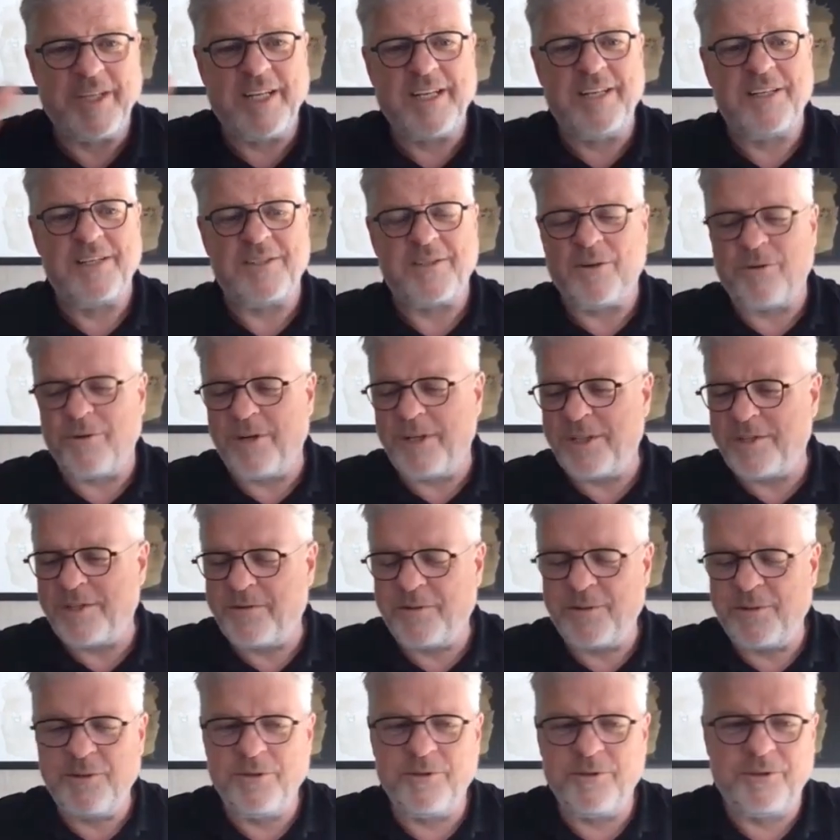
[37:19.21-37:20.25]
So it's
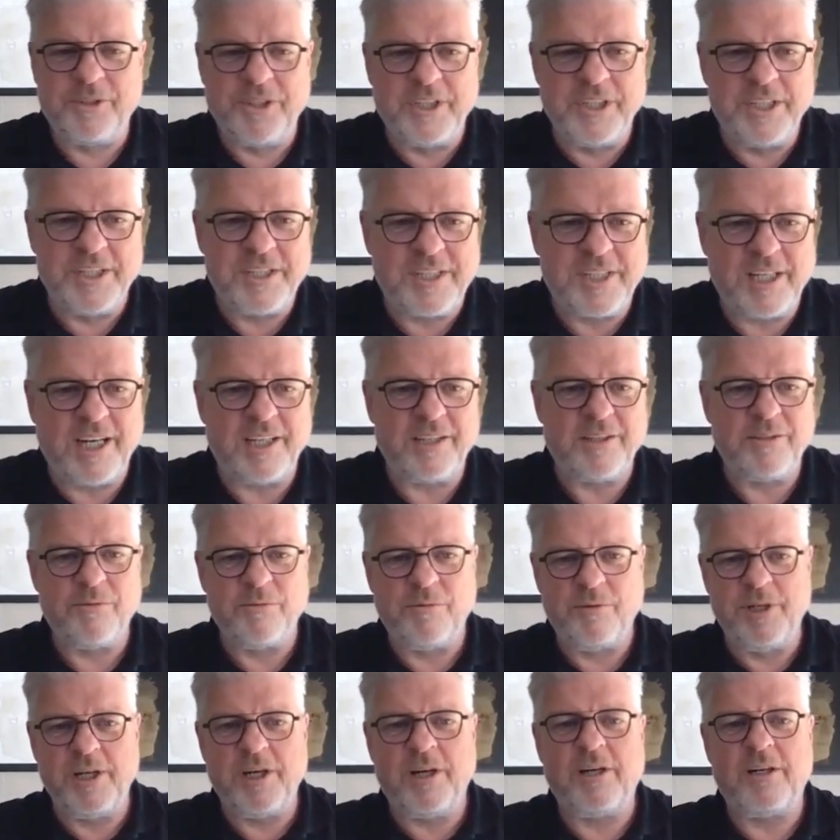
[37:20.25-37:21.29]
for you to decide.
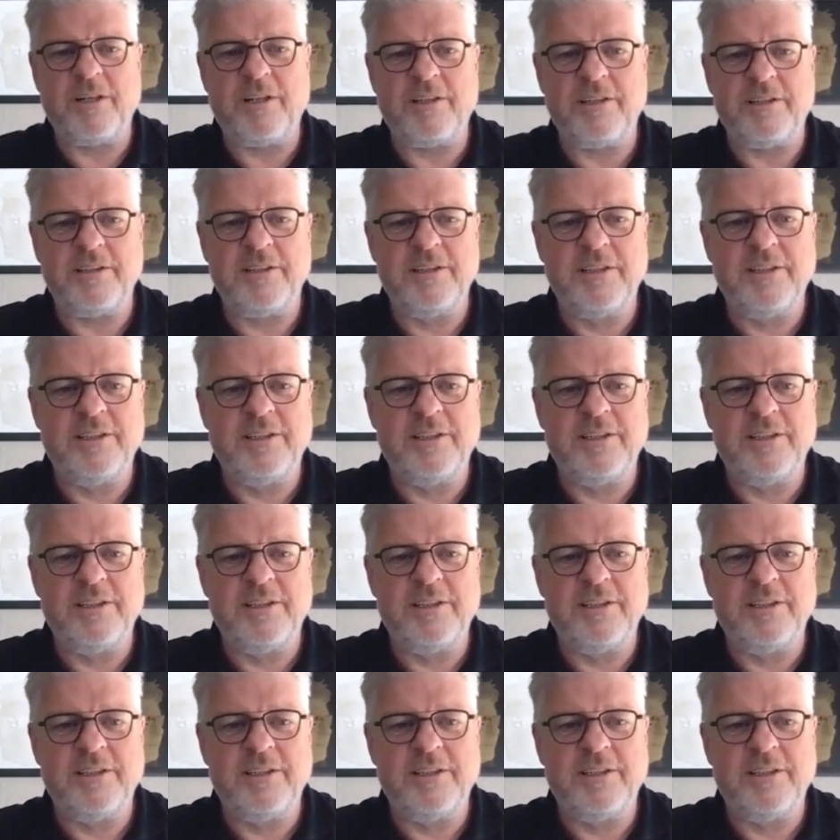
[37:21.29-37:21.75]
We are,